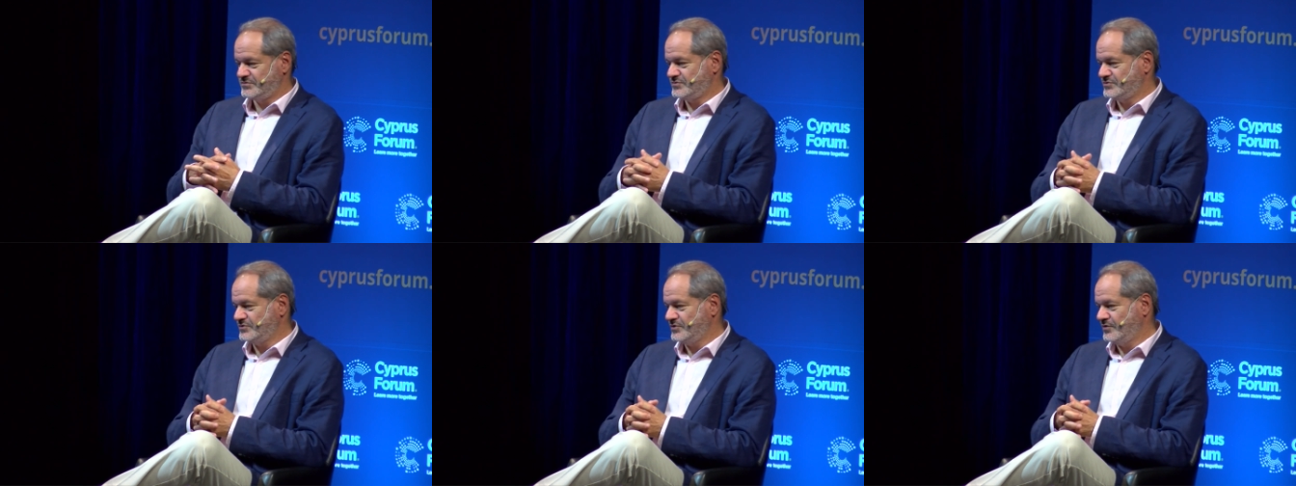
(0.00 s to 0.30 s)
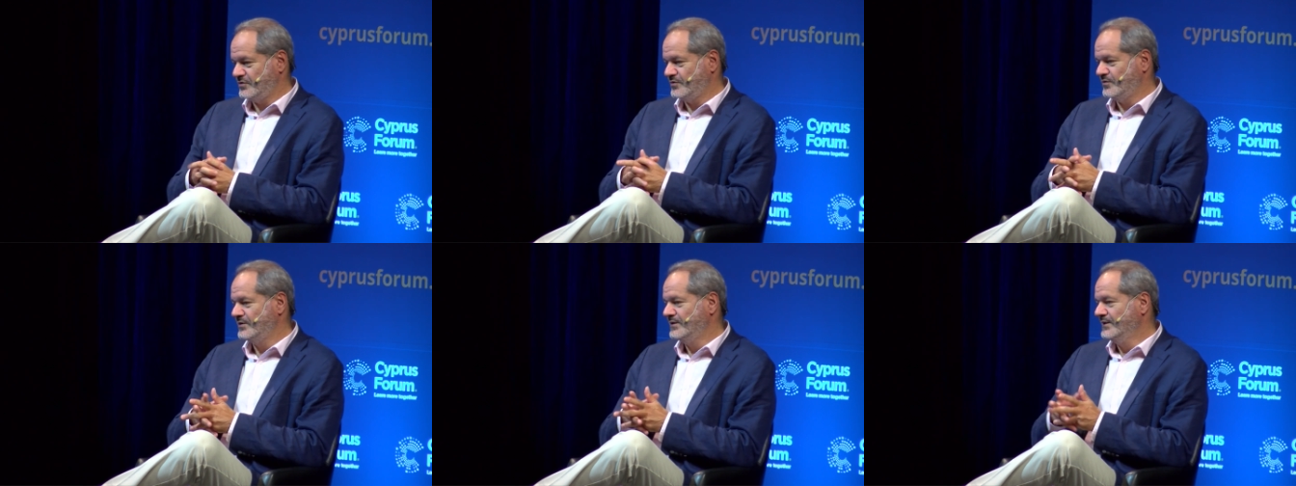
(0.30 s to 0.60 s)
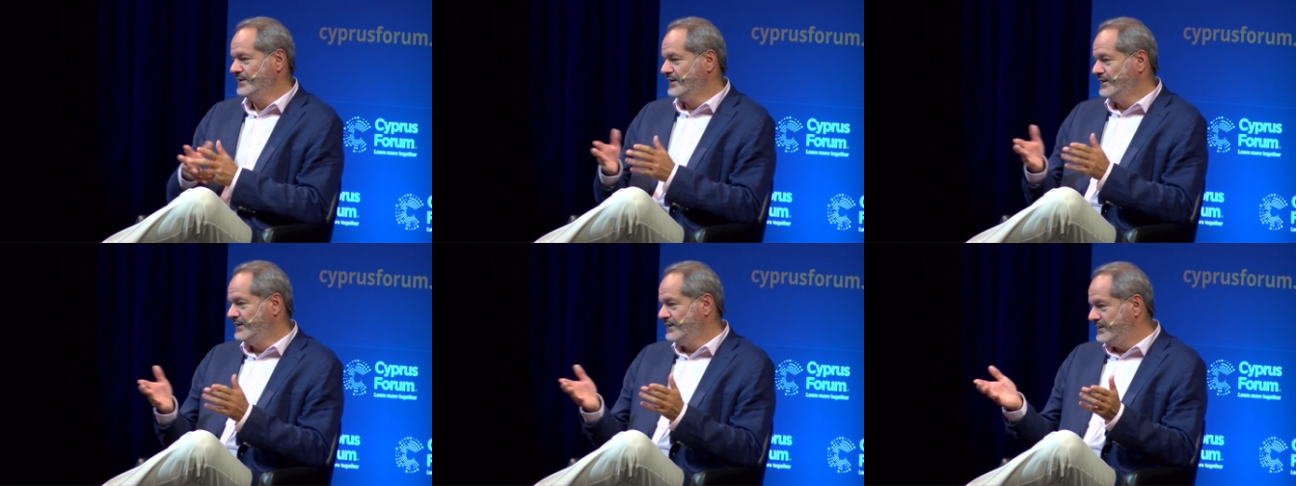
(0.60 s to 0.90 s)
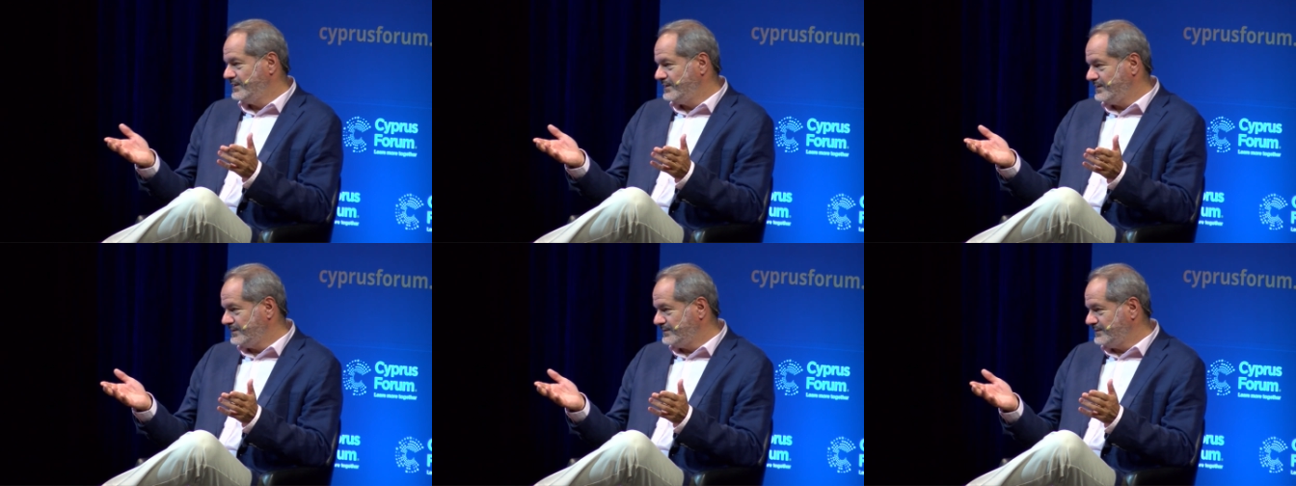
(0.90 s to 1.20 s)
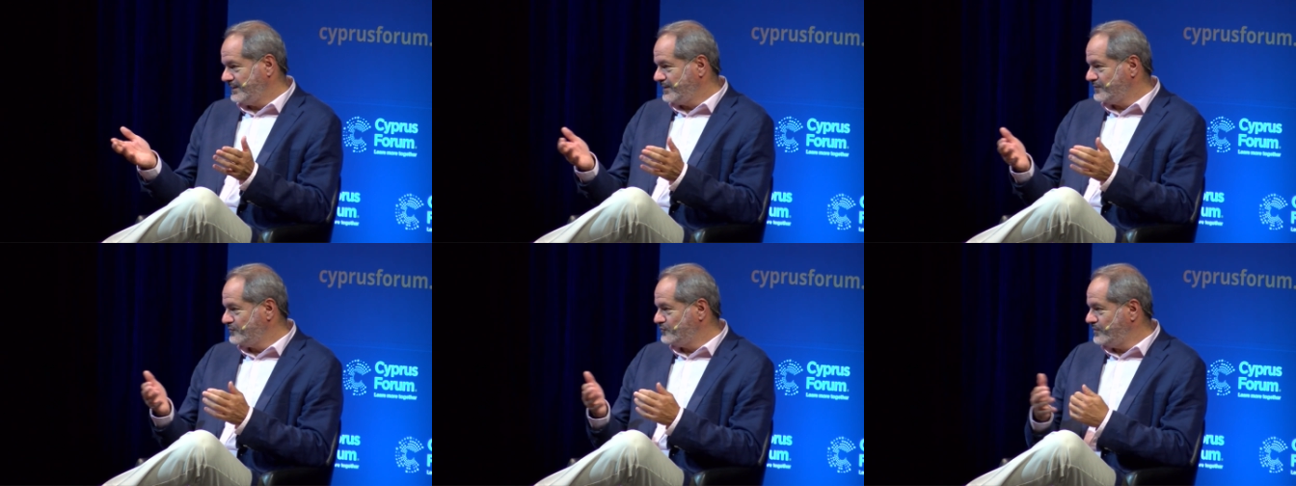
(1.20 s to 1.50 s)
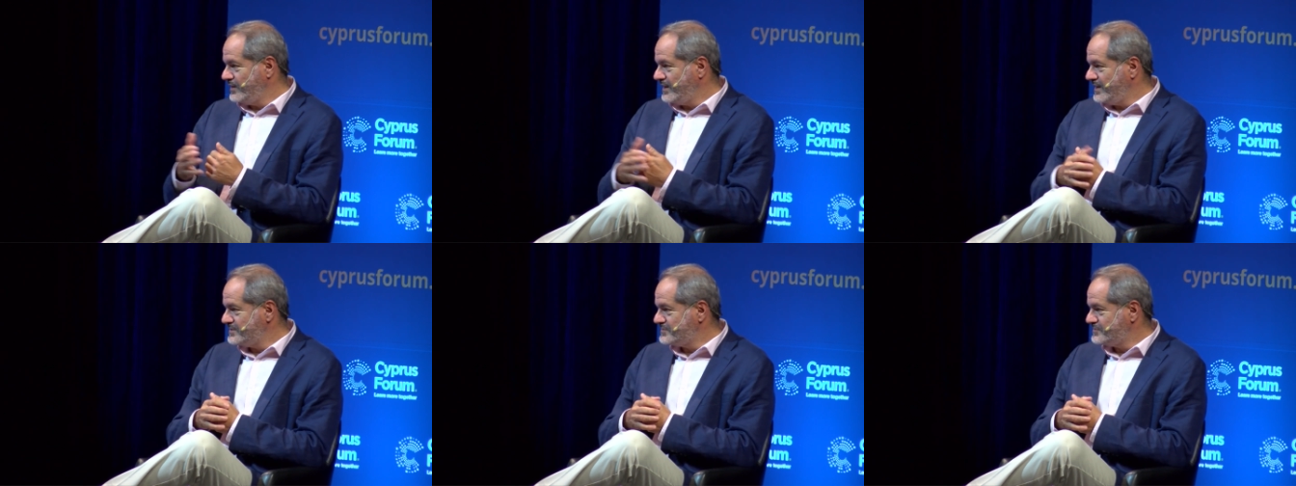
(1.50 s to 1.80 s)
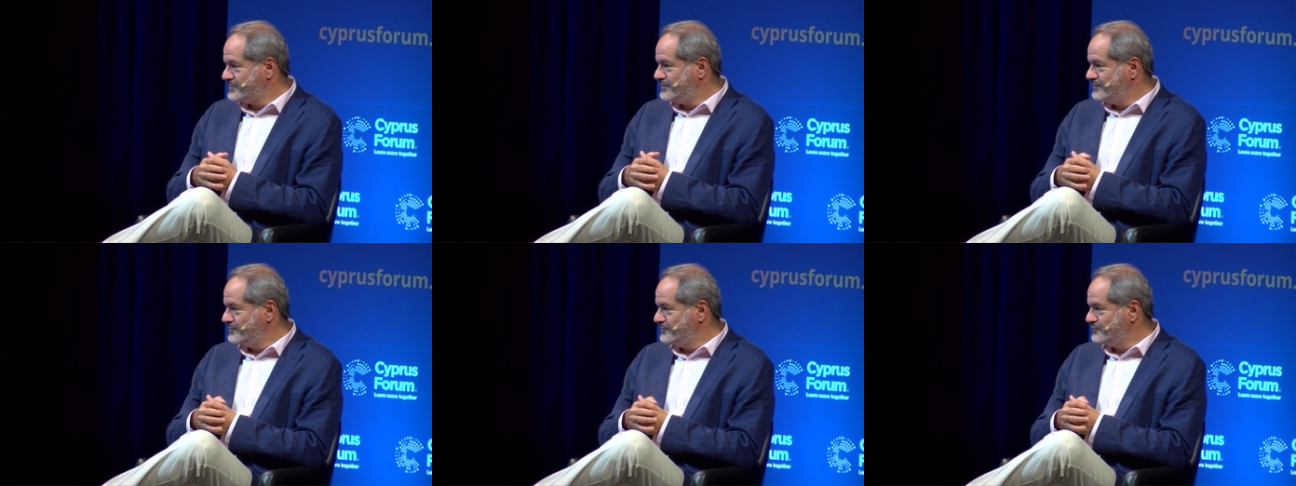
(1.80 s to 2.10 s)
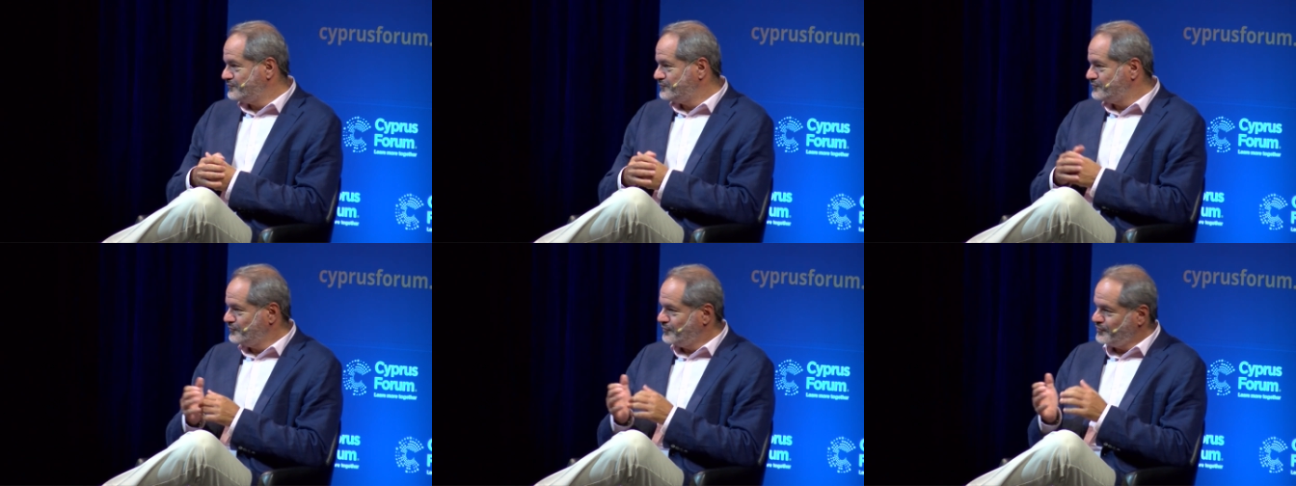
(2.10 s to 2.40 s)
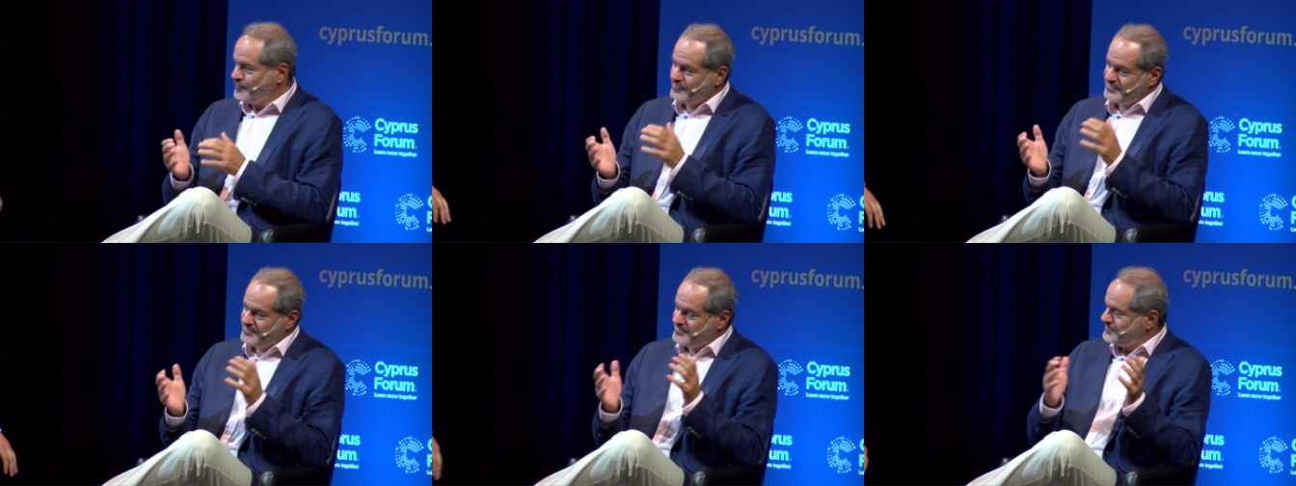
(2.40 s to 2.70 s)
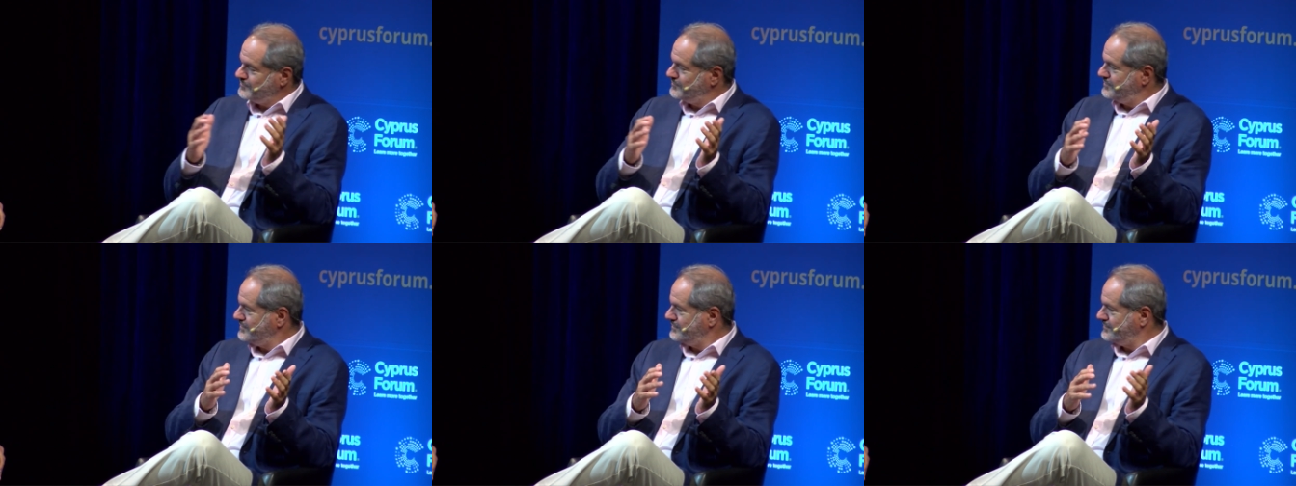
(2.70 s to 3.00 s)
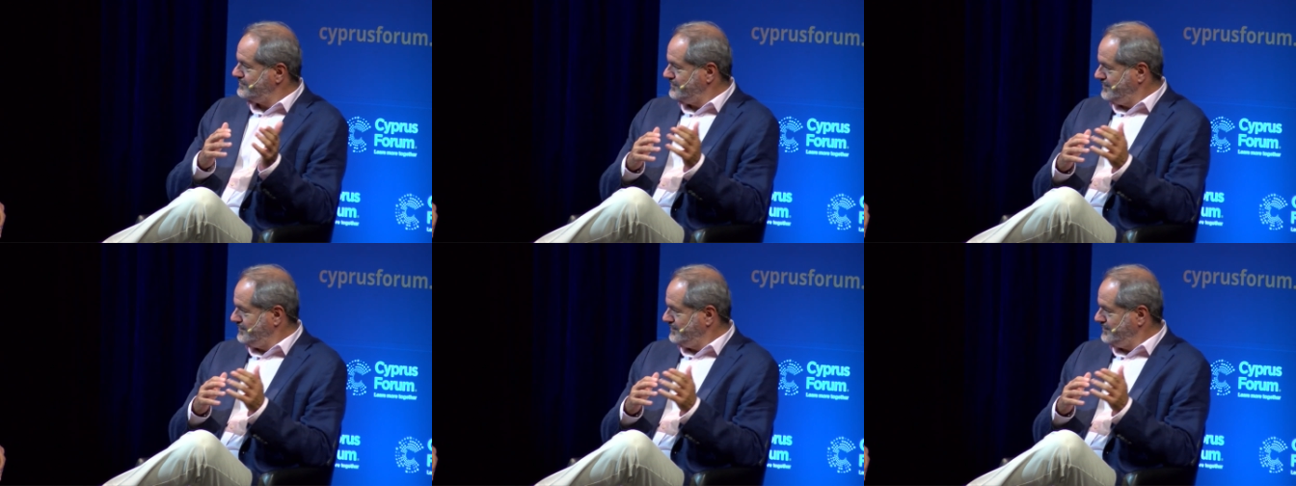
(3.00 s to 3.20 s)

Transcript: So I'd like to ask you to go a little bit